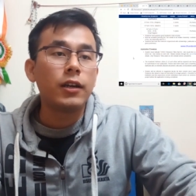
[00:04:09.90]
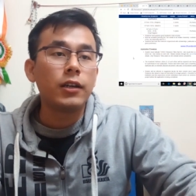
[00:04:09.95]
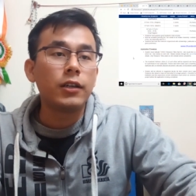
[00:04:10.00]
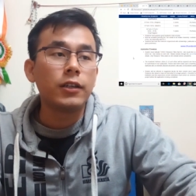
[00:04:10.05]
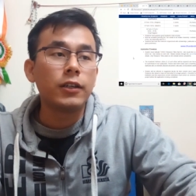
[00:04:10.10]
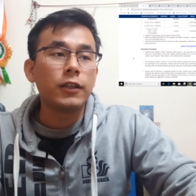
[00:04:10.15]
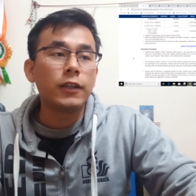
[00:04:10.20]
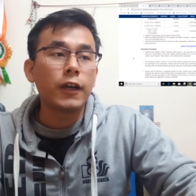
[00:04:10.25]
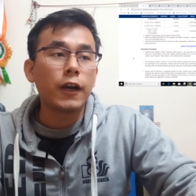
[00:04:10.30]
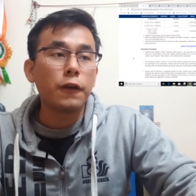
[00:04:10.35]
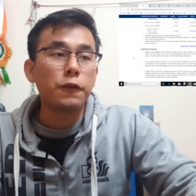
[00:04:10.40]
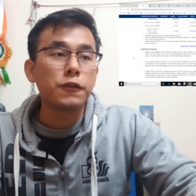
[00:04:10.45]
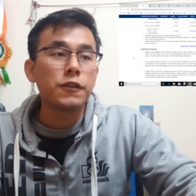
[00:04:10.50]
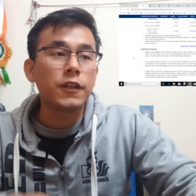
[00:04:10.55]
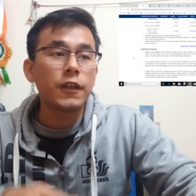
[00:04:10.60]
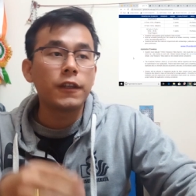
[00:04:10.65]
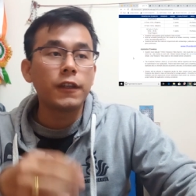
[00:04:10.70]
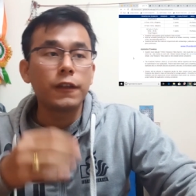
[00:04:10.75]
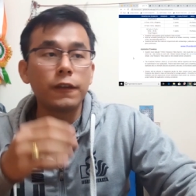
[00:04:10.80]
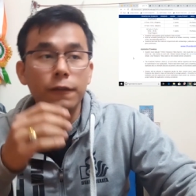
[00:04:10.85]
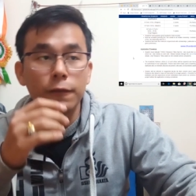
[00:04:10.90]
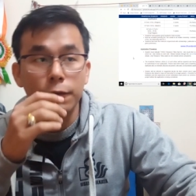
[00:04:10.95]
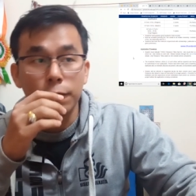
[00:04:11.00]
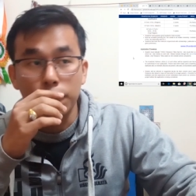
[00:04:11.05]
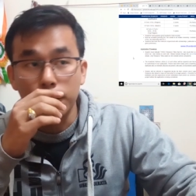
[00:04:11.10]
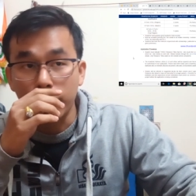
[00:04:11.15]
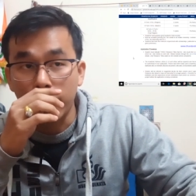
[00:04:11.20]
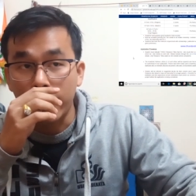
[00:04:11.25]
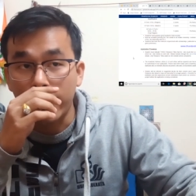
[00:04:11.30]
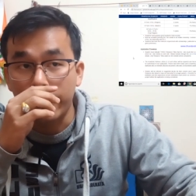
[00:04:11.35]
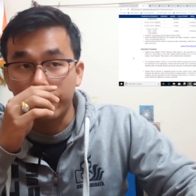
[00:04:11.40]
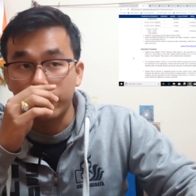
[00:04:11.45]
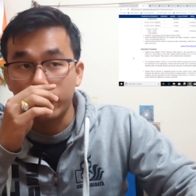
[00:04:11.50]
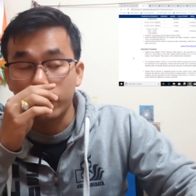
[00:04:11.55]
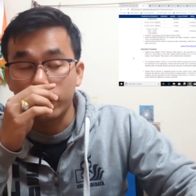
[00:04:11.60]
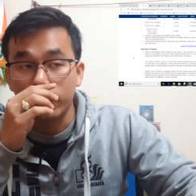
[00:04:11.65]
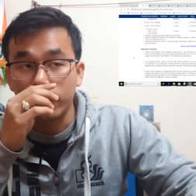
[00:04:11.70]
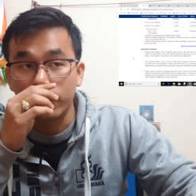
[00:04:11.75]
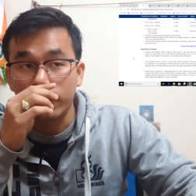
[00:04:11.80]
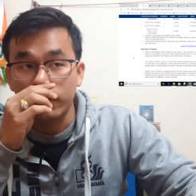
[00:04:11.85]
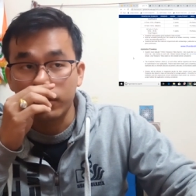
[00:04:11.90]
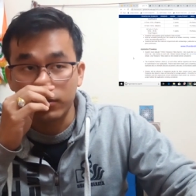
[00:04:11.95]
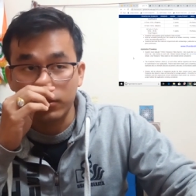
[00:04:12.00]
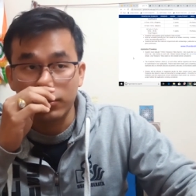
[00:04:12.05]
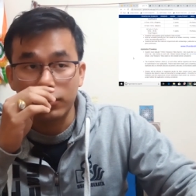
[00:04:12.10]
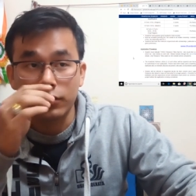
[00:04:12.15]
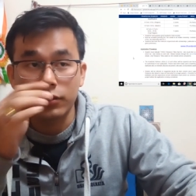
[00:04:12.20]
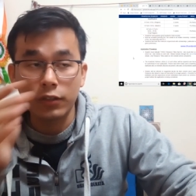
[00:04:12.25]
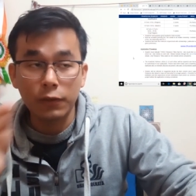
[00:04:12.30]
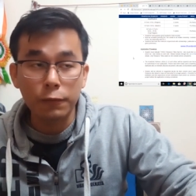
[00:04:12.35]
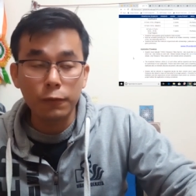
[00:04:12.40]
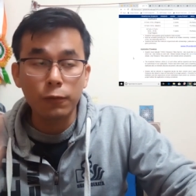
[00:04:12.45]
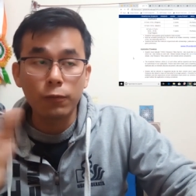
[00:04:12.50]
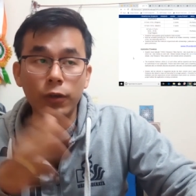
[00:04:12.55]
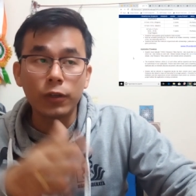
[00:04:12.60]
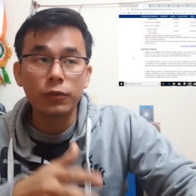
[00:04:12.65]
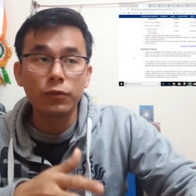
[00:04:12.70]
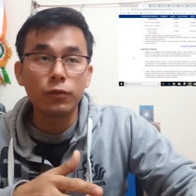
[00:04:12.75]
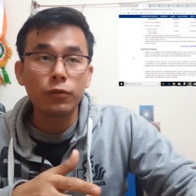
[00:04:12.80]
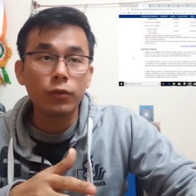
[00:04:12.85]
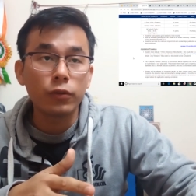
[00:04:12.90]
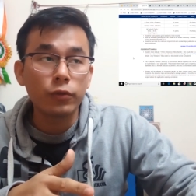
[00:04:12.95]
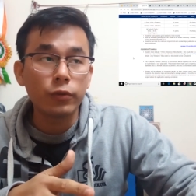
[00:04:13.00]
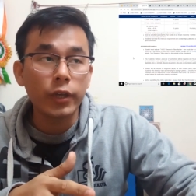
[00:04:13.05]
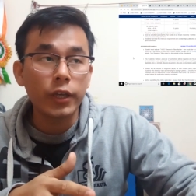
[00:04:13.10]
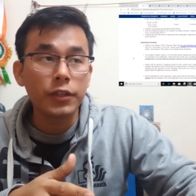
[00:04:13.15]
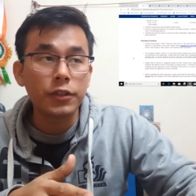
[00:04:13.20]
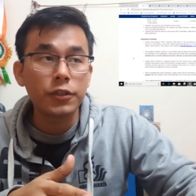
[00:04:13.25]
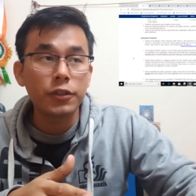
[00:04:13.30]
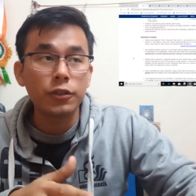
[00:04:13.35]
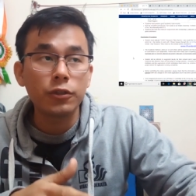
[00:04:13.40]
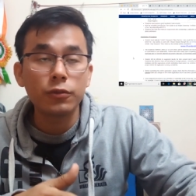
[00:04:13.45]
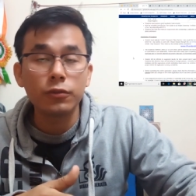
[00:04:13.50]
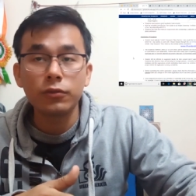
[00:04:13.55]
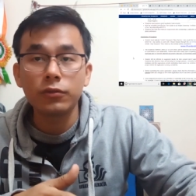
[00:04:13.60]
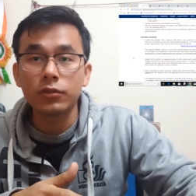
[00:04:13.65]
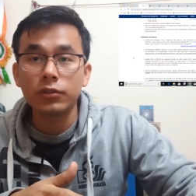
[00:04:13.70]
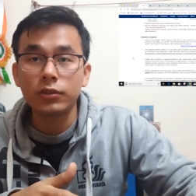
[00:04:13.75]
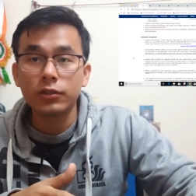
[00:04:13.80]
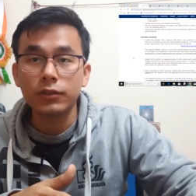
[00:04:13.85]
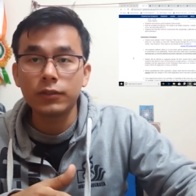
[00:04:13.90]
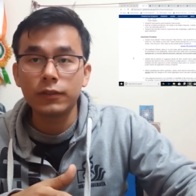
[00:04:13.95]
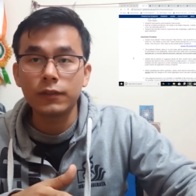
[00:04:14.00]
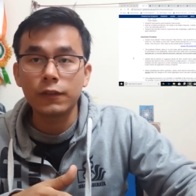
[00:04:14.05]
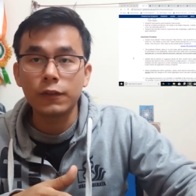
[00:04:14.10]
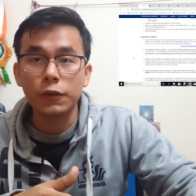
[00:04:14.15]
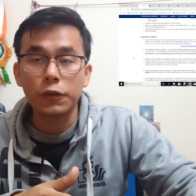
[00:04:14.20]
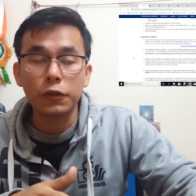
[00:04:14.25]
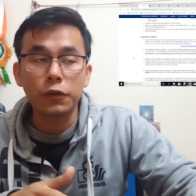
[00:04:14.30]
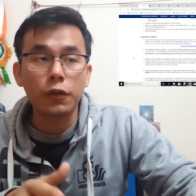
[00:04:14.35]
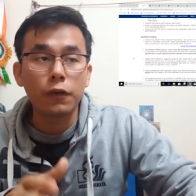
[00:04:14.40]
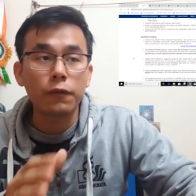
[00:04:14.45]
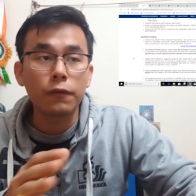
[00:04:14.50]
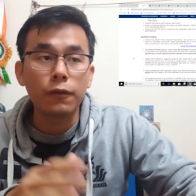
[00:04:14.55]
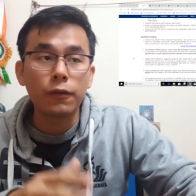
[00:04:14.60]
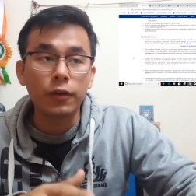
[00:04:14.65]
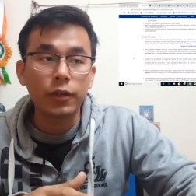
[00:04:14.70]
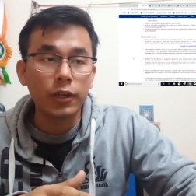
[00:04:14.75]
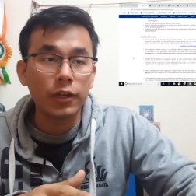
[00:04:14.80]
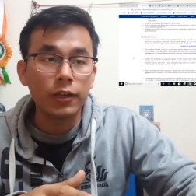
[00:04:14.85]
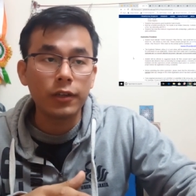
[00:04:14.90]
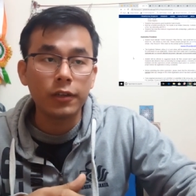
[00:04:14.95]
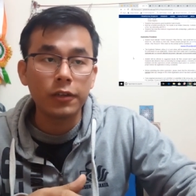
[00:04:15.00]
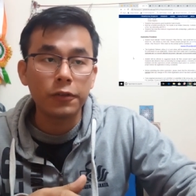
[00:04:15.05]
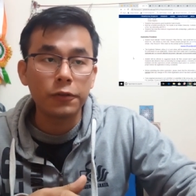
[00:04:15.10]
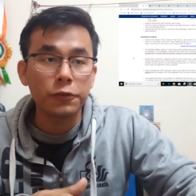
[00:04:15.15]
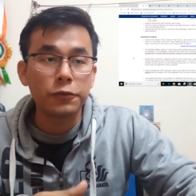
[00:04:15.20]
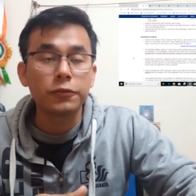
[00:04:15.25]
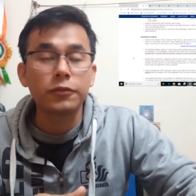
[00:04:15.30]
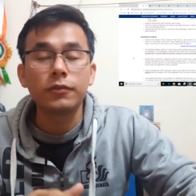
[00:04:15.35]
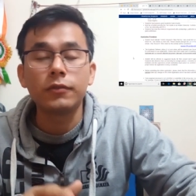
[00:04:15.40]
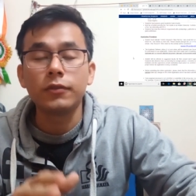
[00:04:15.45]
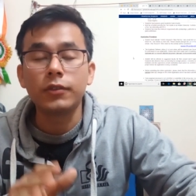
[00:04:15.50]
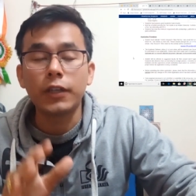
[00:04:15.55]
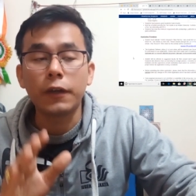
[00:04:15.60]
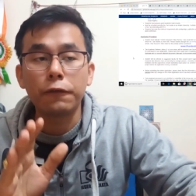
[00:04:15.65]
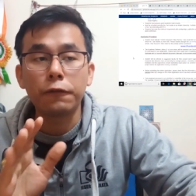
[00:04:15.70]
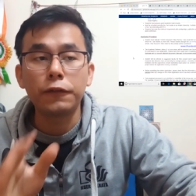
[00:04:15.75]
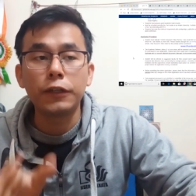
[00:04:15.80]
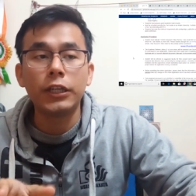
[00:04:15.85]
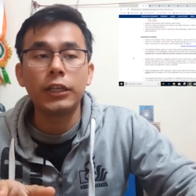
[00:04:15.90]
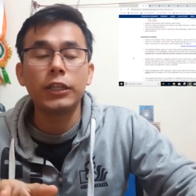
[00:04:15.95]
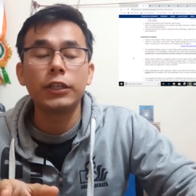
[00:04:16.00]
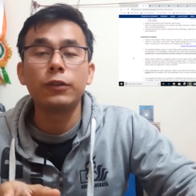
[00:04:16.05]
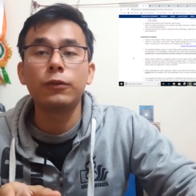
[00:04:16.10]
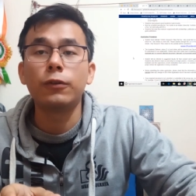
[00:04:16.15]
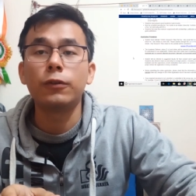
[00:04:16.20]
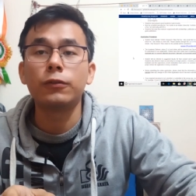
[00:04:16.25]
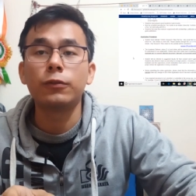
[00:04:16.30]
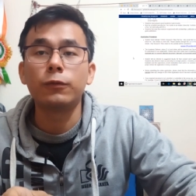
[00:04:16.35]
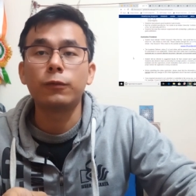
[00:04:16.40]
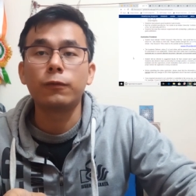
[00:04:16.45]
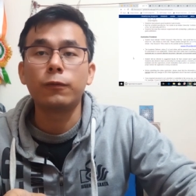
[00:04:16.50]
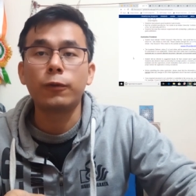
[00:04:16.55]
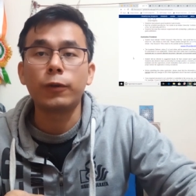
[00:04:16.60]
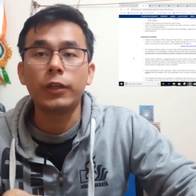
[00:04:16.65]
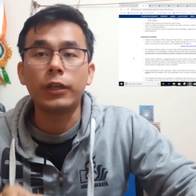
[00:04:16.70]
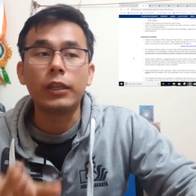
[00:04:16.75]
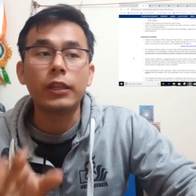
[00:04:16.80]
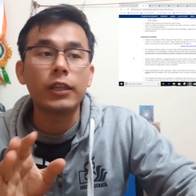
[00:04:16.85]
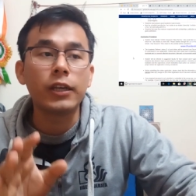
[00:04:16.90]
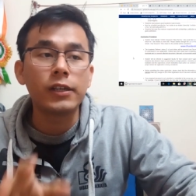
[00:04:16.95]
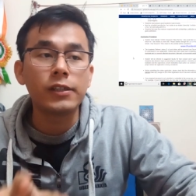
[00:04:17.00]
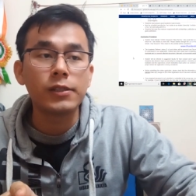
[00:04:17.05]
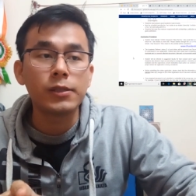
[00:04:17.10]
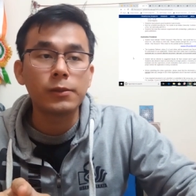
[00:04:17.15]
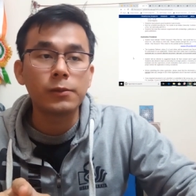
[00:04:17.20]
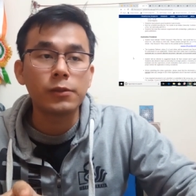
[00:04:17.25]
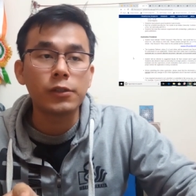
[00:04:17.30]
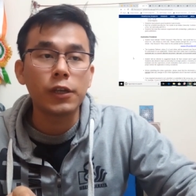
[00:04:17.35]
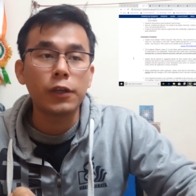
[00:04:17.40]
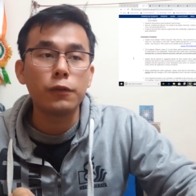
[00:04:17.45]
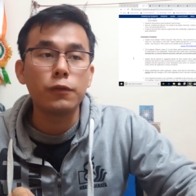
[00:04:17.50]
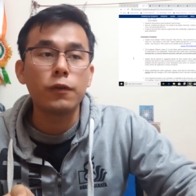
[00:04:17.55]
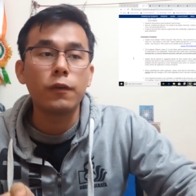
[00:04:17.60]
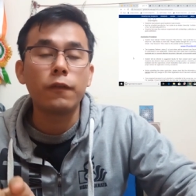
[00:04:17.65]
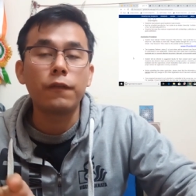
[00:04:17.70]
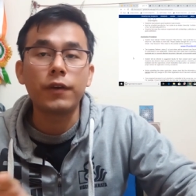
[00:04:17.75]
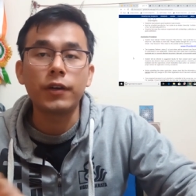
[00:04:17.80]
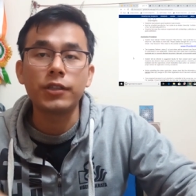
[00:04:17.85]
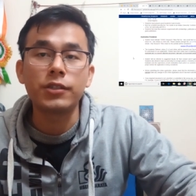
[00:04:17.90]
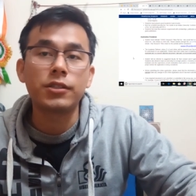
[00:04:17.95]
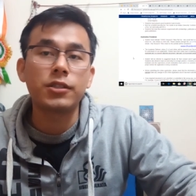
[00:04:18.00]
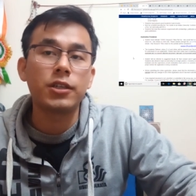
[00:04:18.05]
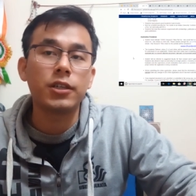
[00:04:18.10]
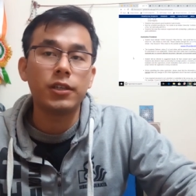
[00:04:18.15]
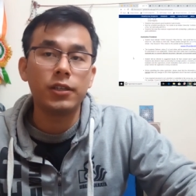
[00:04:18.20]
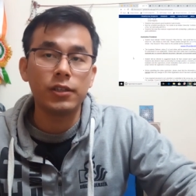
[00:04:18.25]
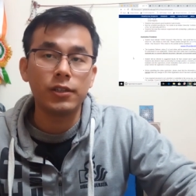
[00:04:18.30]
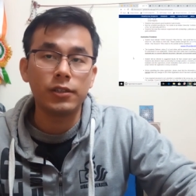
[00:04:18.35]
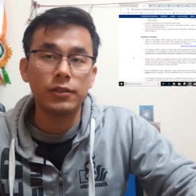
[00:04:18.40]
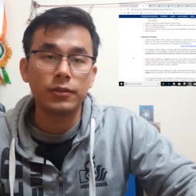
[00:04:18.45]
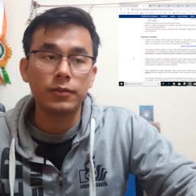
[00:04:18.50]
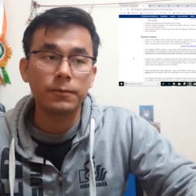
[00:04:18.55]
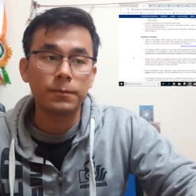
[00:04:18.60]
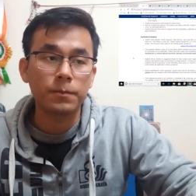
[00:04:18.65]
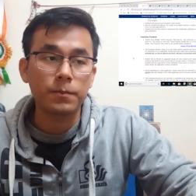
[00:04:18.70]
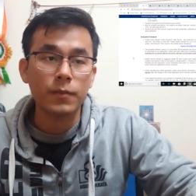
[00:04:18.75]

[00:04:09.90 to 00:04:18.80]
I would say that you have to, if you want to go to NTU during your 4th year, you should definitely go for internships in your first 3 years.